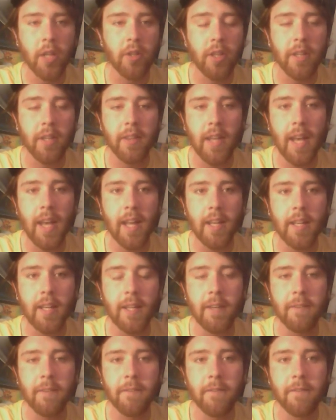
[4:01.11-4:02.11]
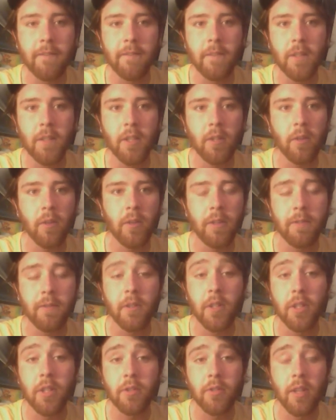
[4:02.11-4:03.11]
a look at that if
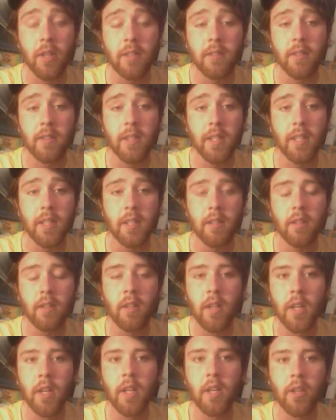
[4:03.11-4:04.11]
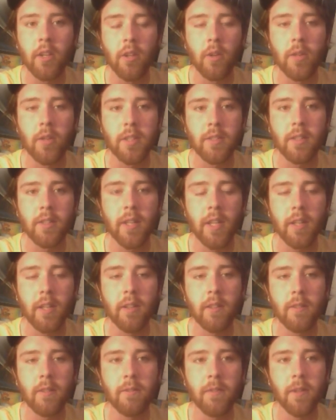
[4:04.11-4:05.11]
you're interested in listening a
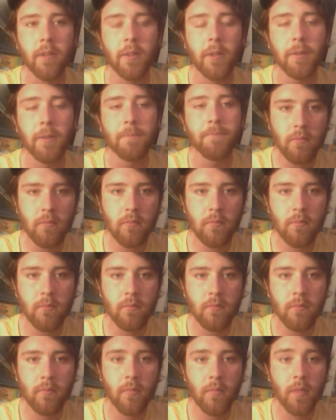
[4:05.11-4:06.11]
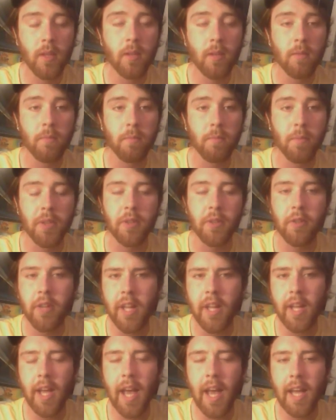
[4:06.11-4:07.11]
little further. But third
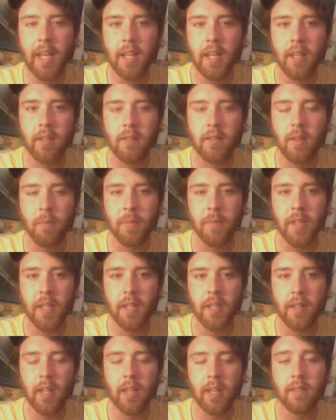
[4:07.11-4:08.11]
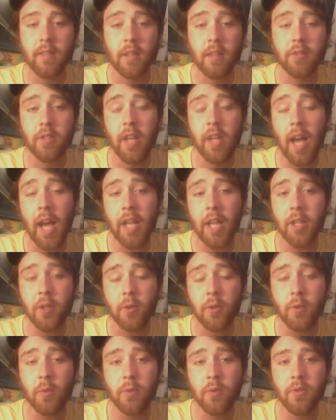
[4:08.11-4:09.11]
eye hacking is something that essentially I
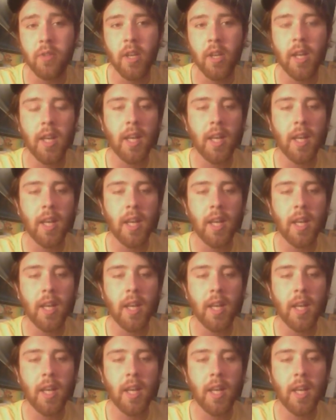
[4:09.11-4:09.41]
use